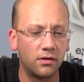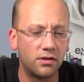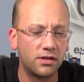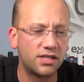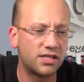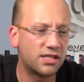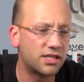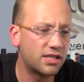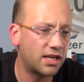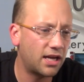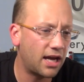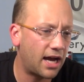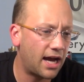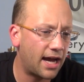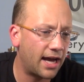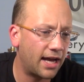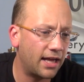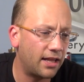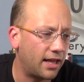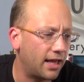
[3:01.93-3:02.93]

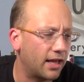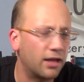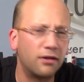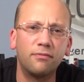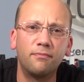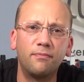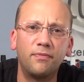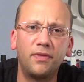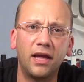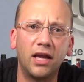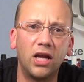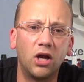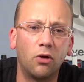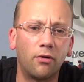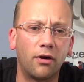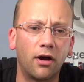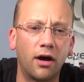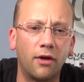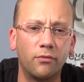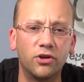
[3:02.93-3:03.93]
sky-like thing
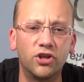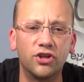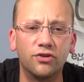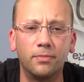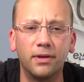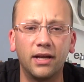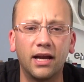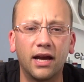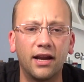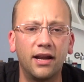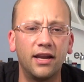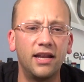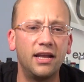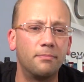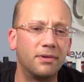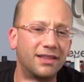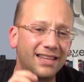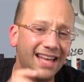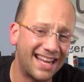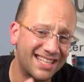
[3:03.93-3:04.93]
going on, which will be kind of
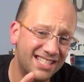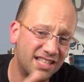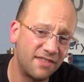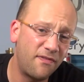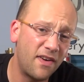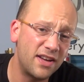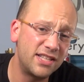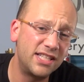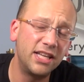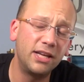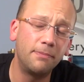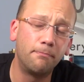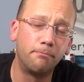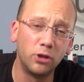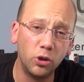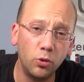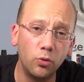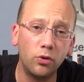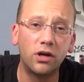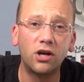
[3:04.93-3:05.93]
neat. But that's the fuzzy
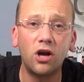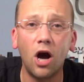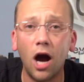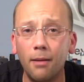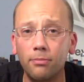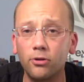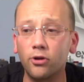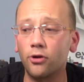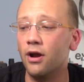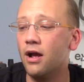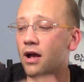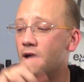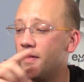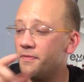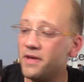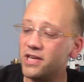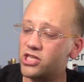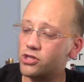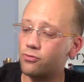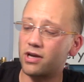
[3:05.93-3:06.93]
blue gobbler.
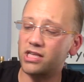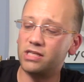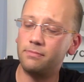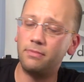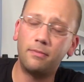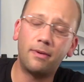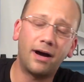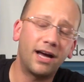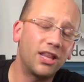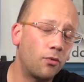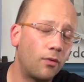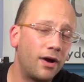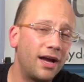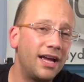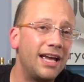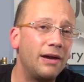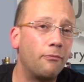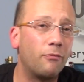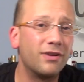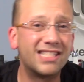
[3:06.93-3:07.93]
This recipe, by the
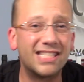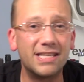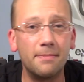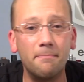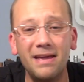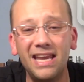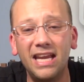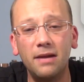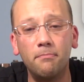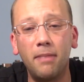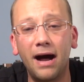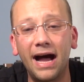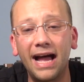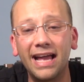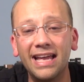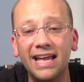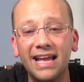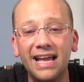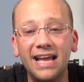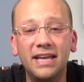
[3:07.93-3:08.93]
way, was submitted
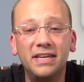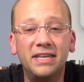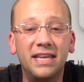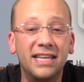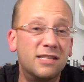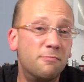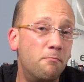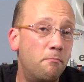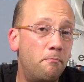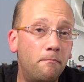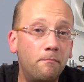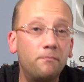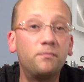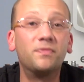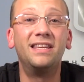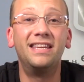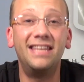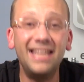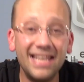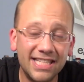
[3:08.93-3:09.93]
by Dis
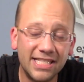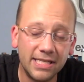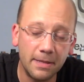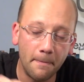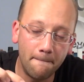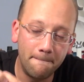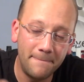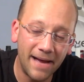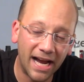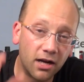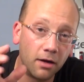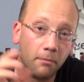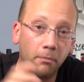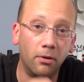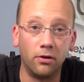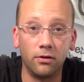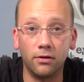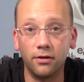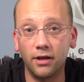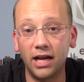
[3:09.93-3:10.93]

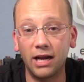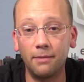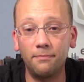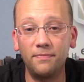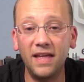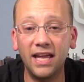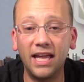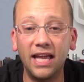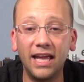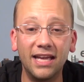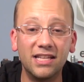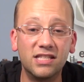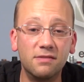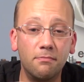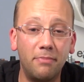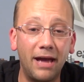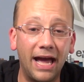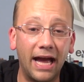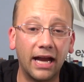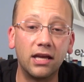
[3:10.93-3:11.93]
Disbeckable, and I'm thinking it's
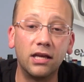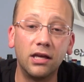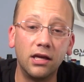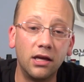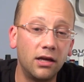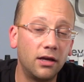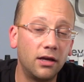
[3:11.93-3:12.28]
Beck,